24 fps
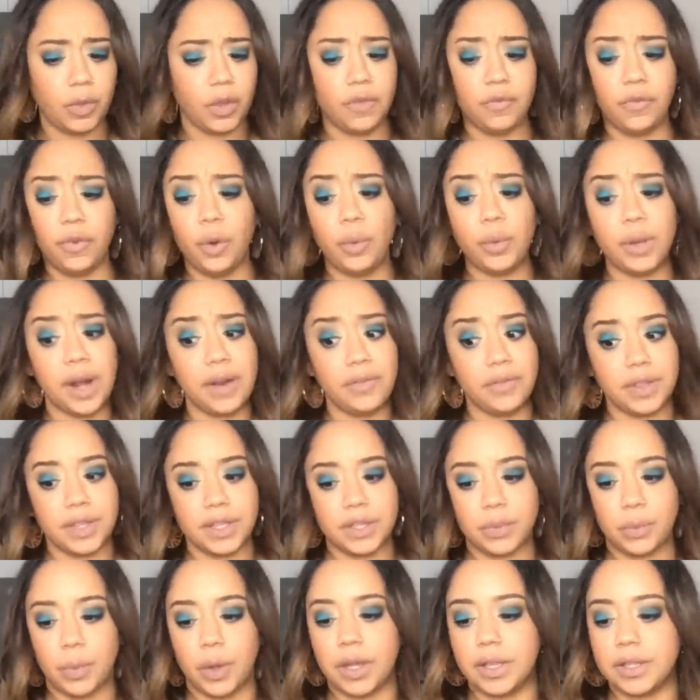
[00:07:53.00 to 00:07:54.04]
for whatever
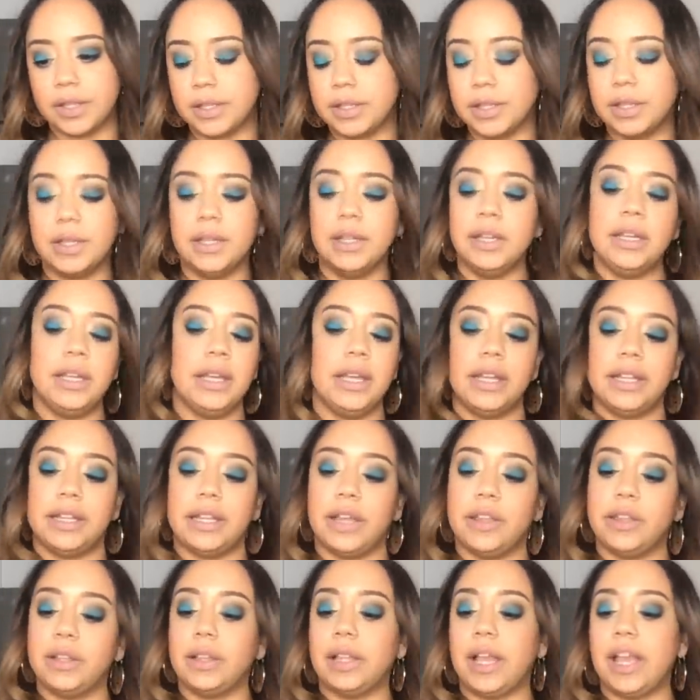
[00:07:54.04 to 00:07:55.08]
this was
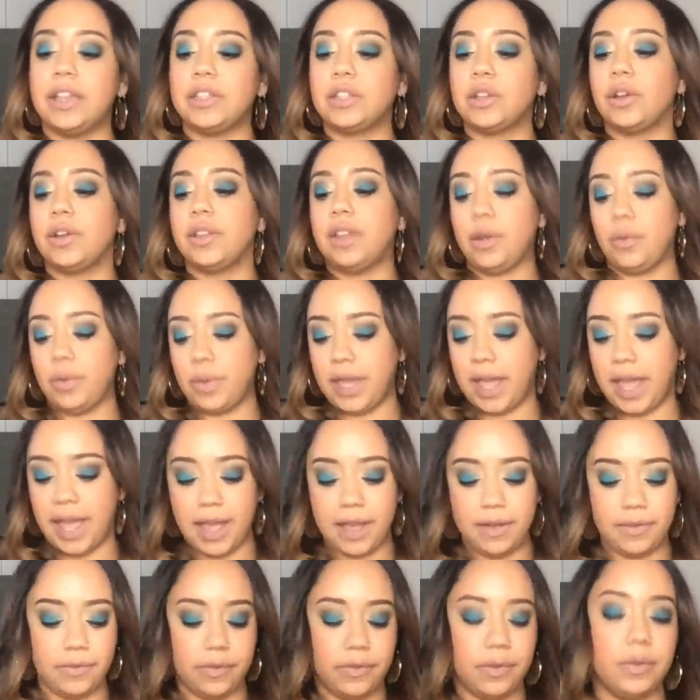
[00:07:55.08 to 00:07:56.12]
now, the last card that we
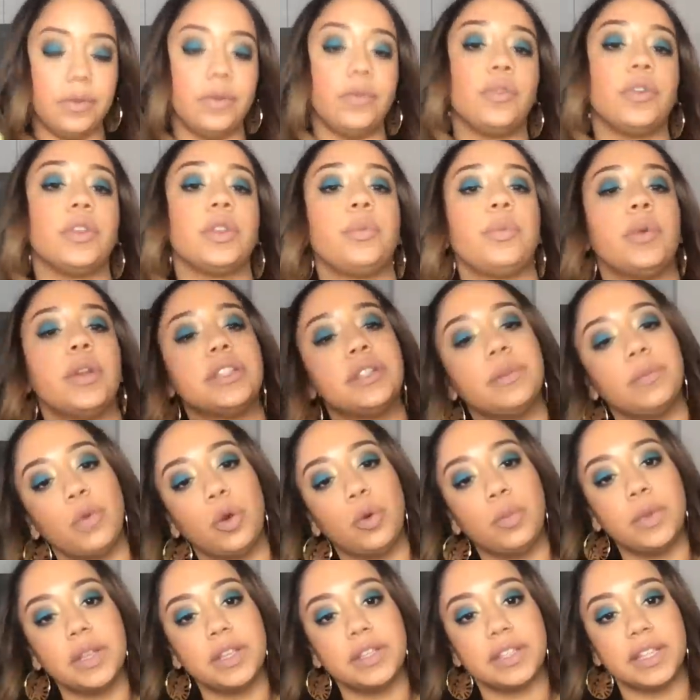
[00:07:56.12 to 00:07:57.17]
have for the present
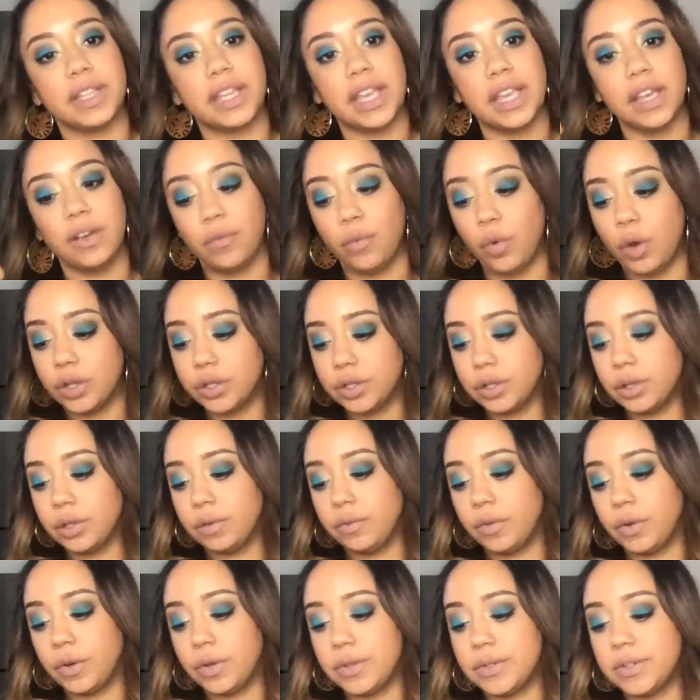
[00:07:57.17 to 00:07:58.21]
moment is the King of Wands in the
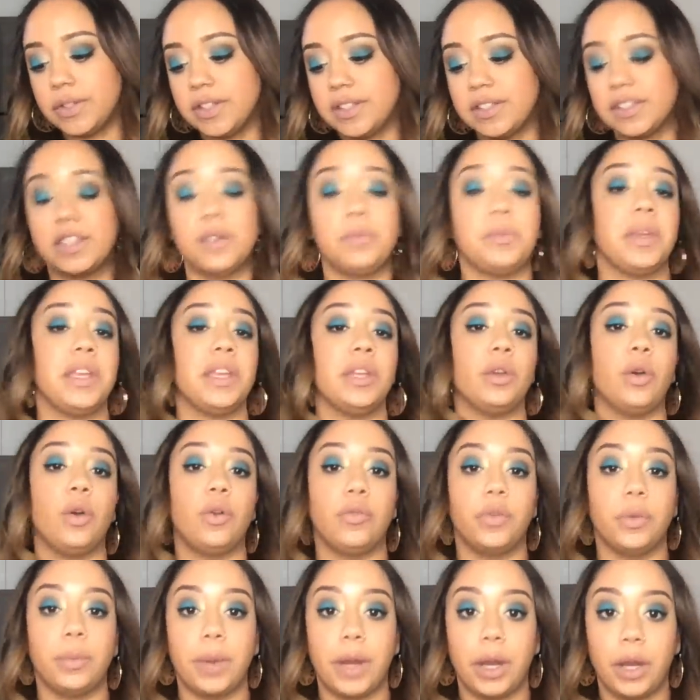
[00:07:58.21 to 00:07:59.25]
reverse. This could be an
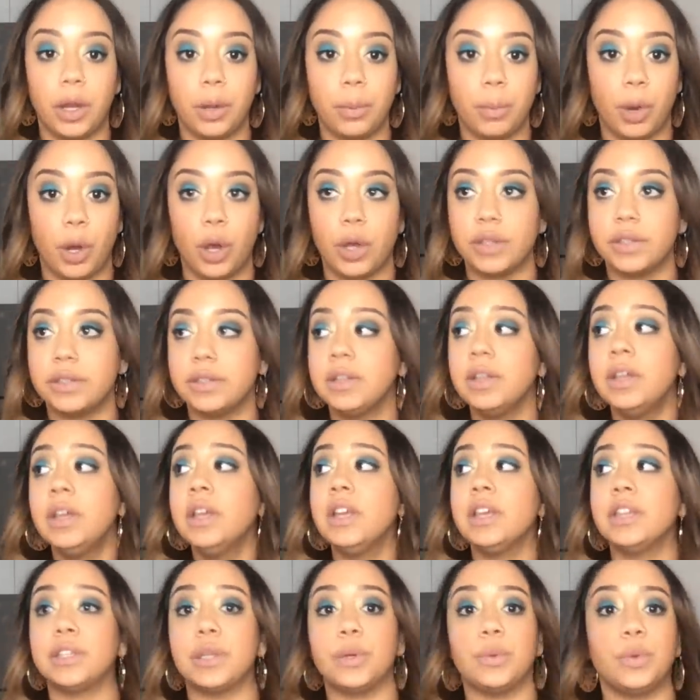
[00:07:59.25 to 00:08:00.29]
overbearing boss,
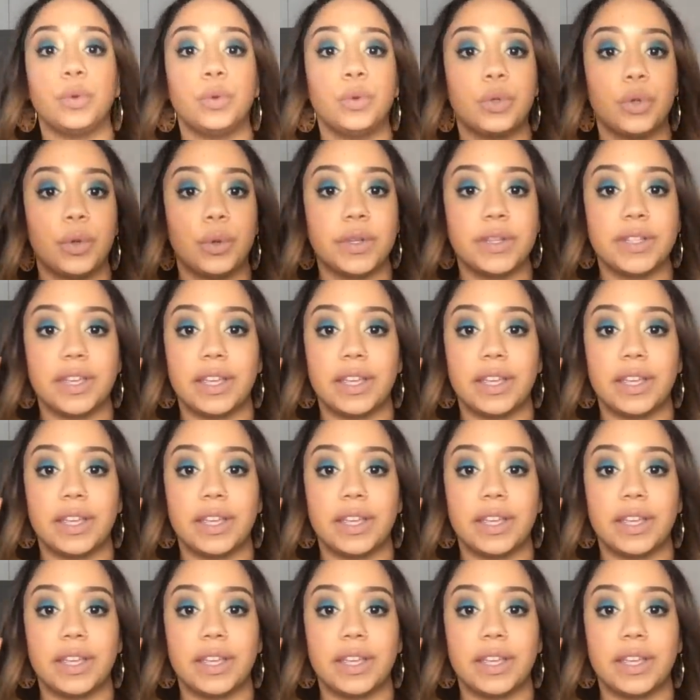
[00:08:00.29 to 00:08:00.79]
someone who's always